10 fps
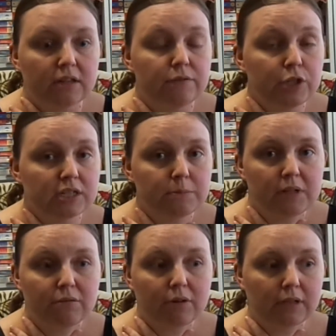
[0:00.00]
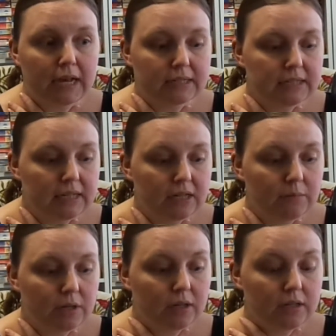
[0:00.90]
I've just been relaxing
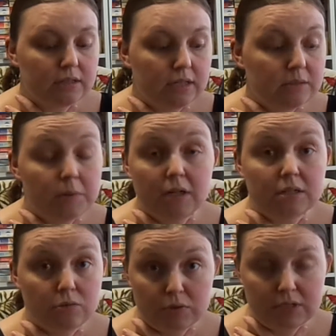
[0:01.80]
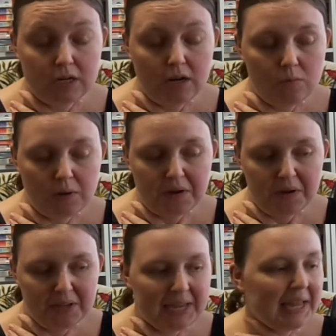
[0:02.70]
because it's been exhausting at work.